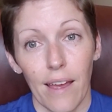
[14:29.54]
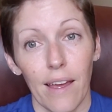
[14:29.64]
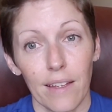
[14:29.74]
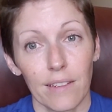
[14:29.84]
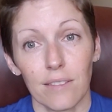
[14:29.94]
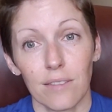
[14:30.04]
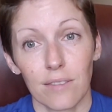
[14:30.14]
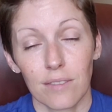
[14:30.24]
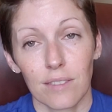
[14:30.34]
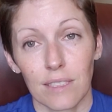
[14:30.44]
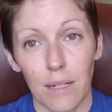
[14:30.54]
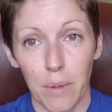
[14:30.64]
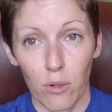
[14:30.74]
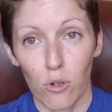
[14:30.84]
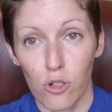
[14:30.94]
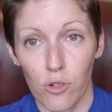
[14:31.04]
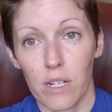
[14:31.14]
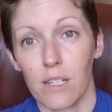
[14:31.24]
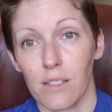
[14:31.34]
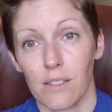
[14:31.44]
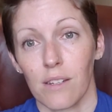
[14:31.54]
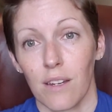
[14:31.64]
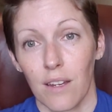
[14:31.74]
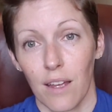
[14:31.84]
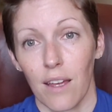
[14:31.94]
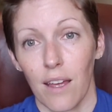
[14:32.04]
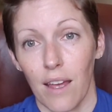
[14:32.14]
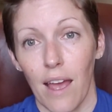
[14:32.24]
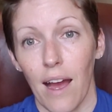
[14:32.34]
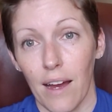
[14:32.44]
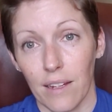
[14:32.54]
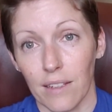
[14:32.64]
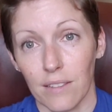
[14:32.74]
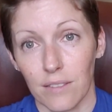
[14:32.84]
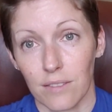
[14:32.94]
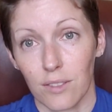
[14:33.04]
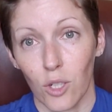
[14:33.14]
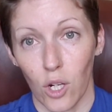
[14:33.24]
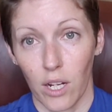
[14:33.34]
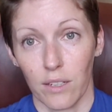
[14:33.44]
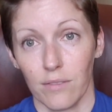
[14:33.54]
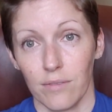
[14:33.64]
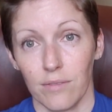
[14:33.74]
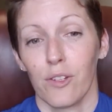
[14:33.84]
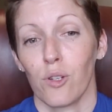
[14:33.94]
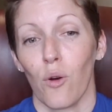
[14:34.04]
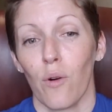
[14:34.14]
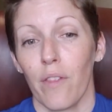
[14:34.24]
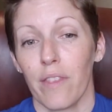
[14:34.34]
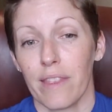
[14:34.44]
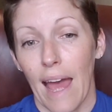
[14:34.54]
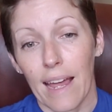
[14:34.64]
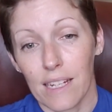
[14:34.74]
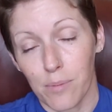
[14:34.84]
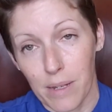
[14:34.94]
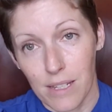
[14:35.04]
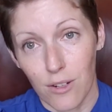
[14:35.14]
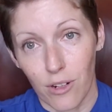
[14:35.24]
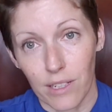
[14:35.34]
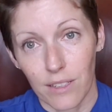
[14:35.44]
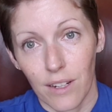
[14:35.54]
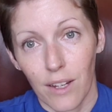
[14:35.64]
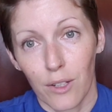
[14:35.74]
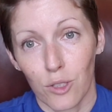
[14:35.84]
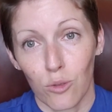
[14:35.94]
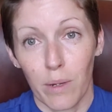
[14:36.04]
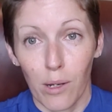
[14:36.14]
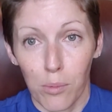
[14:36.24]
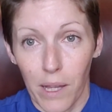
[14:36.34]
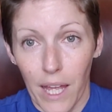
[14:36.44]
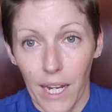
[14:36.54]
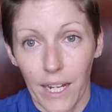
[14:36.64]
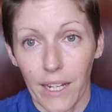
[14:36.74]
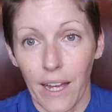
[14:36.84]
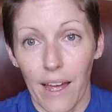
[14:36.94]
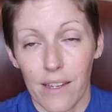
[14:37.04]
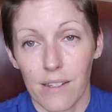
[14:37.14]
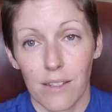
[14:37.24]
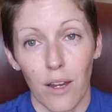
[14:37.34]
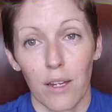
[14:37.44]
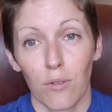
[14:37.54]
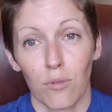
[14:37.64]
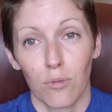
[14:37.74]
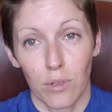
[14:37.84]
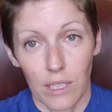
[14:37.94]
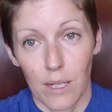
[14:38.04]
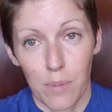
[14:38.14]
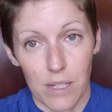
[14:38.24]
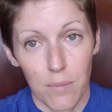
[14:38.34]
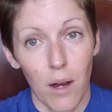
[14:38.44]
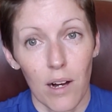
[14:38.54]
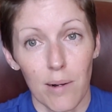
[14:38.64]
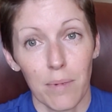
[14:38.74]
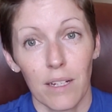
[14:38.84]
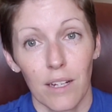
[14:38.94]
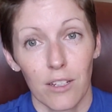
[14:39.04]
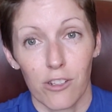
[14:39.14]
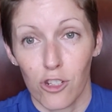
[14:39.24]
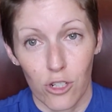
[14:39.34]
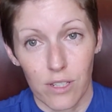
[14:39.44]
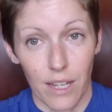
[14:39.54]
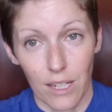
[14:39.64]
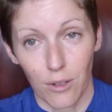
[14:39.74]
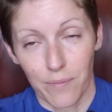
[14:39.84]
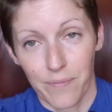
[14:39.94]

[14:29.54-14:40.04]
and get my groceries and cook. So that is my secret to meal planning as a really busy mom just like you.